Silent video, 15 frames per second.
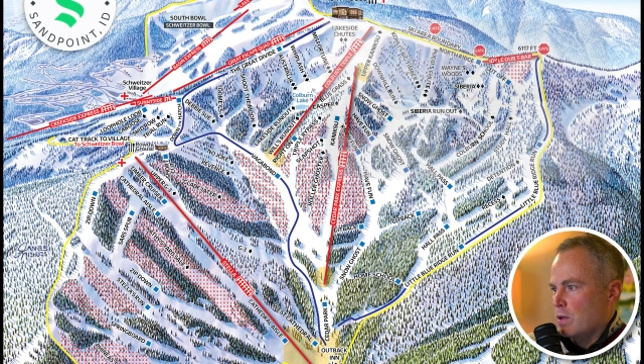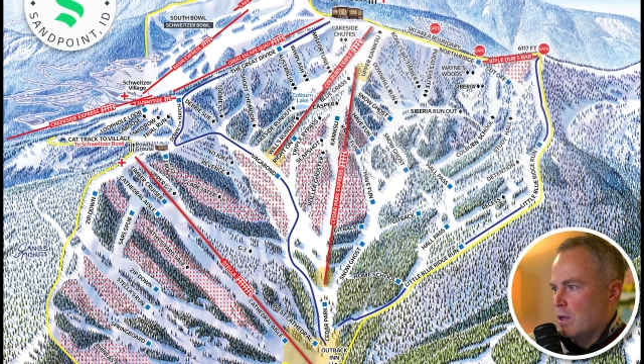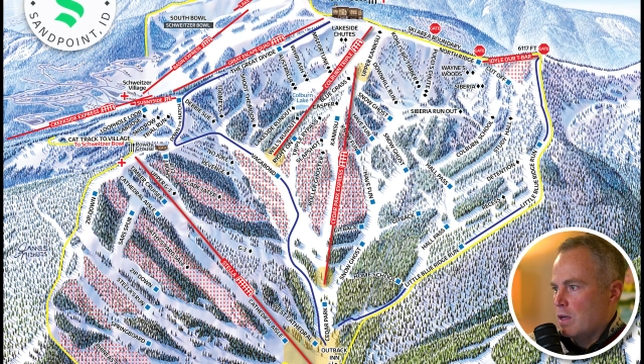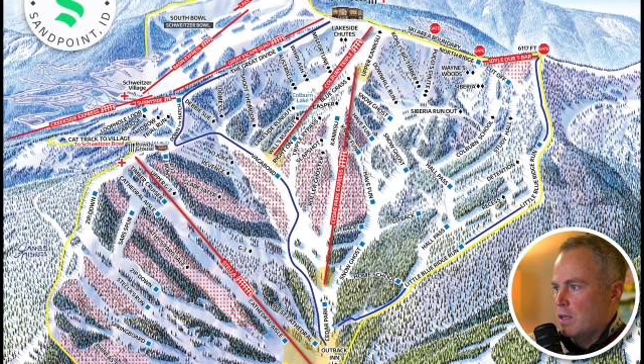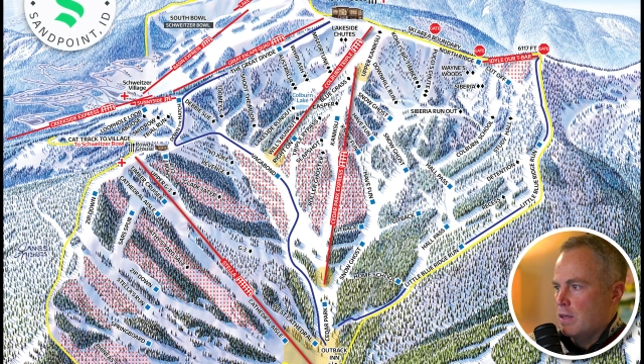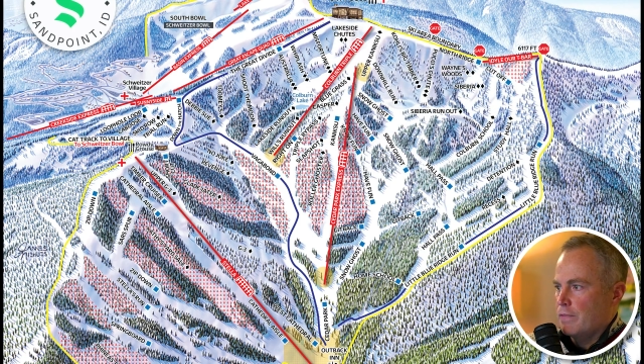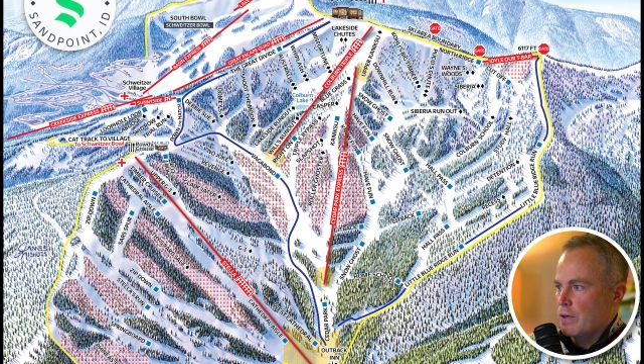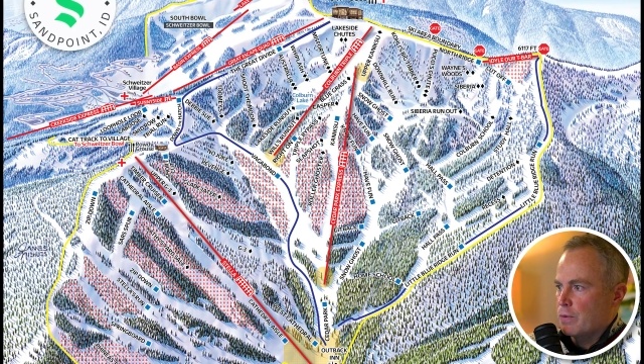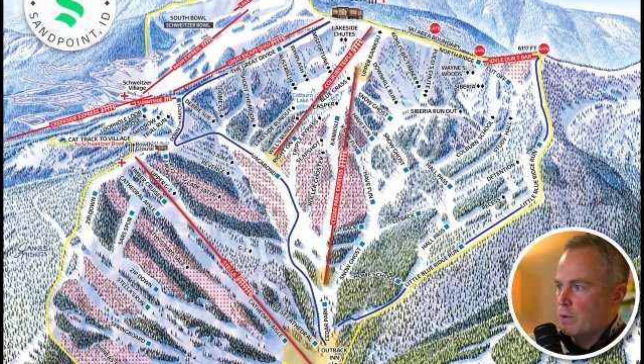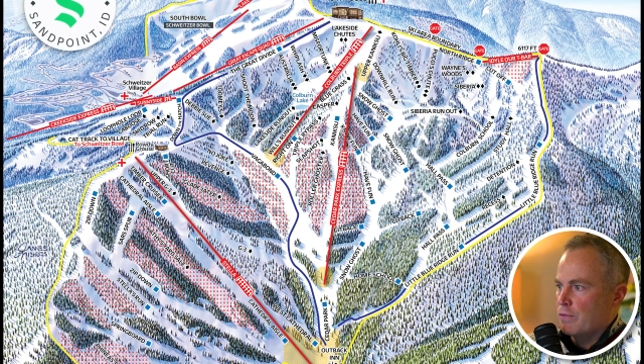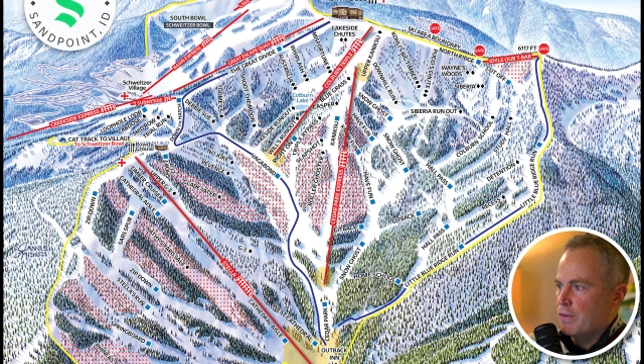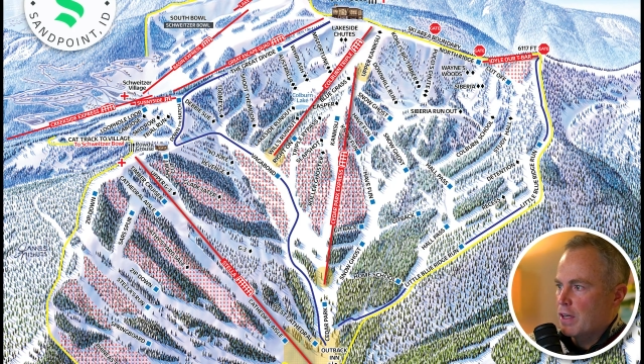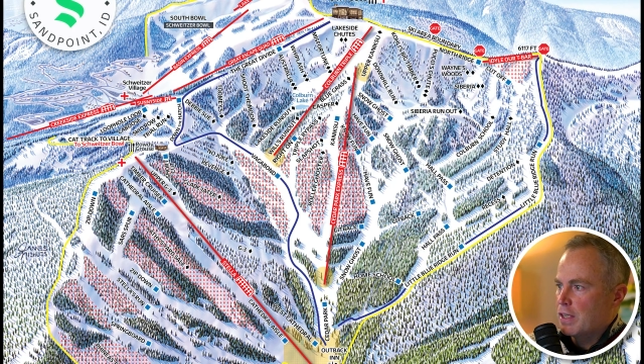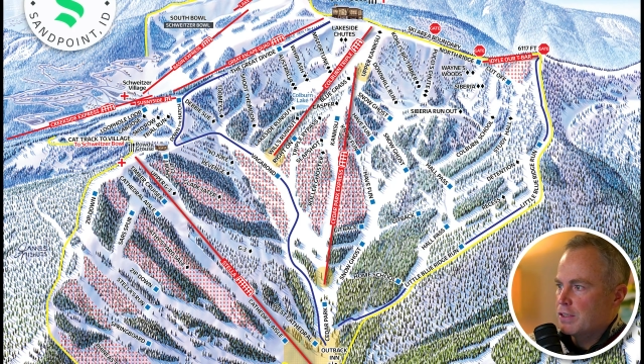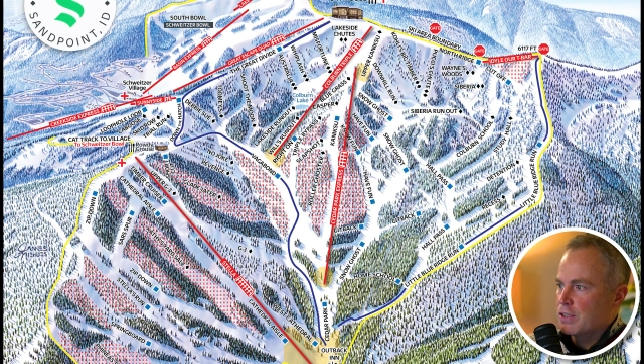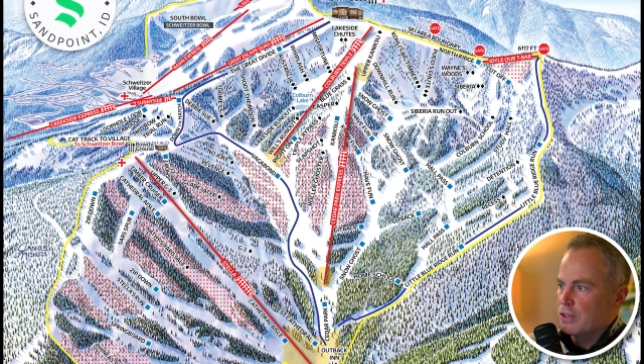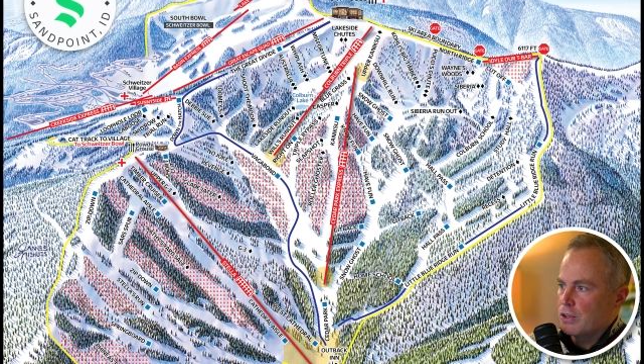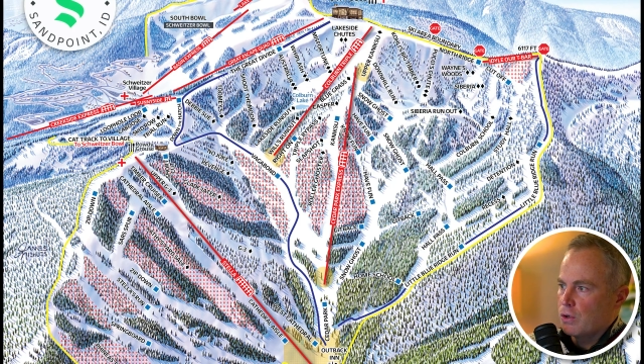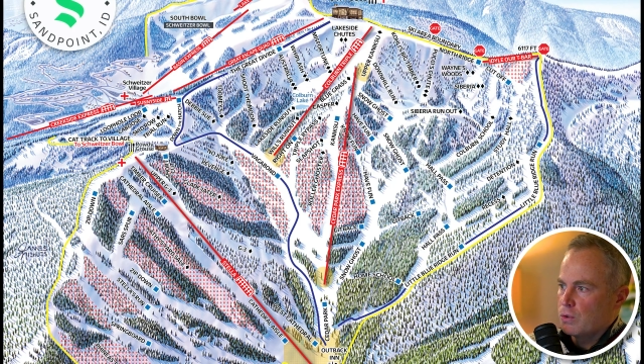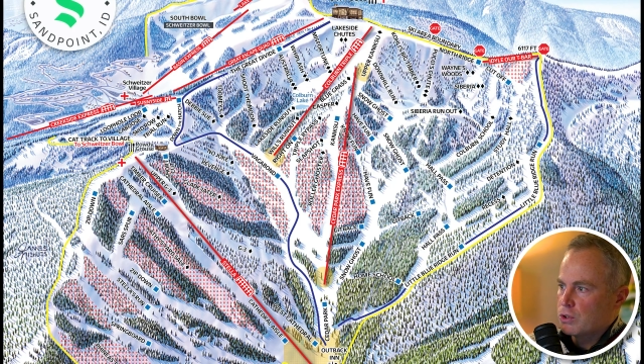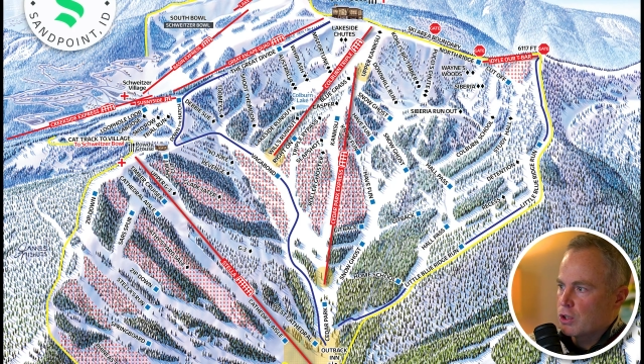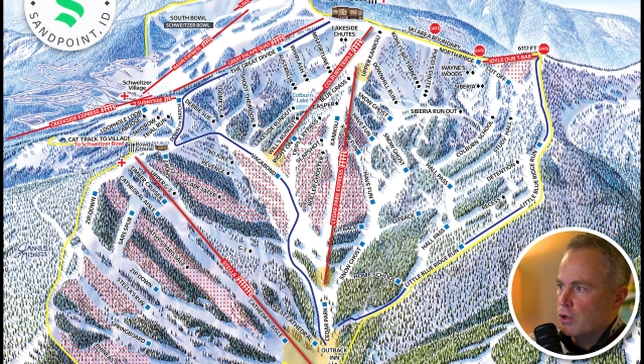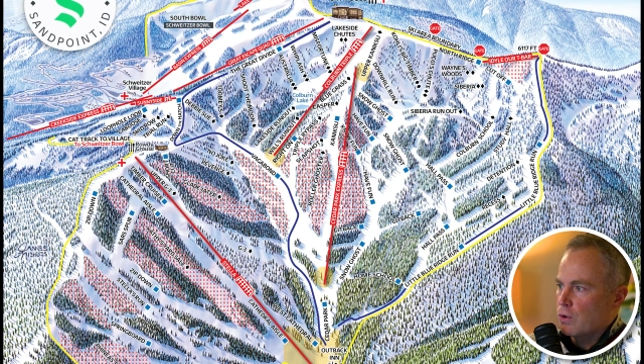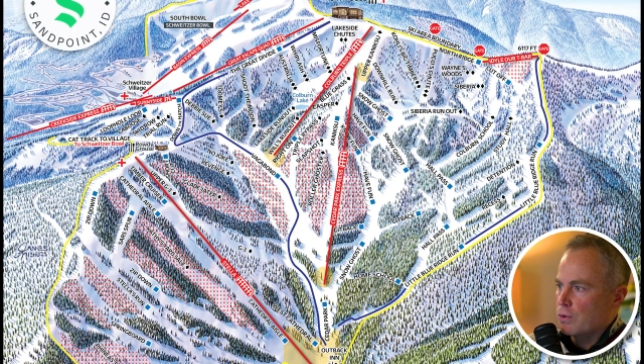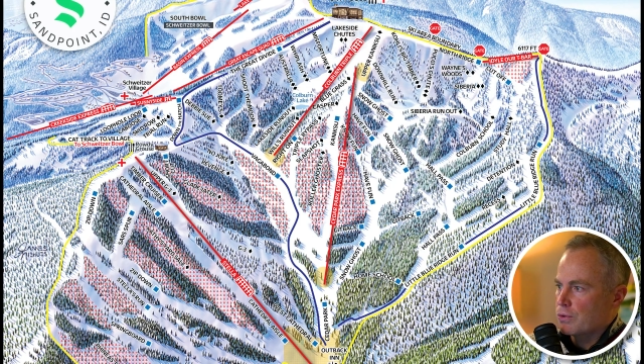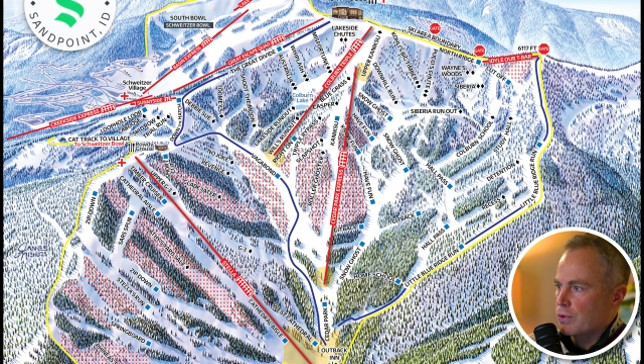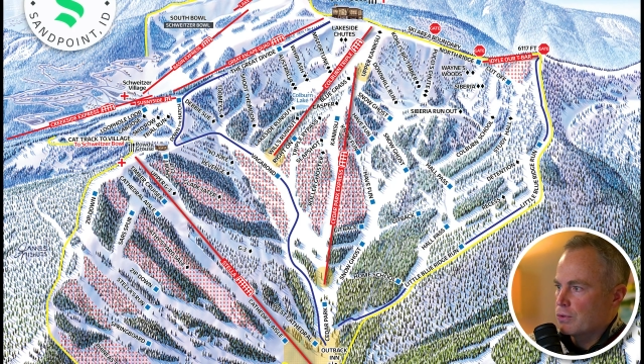and even Revenge and No Joke.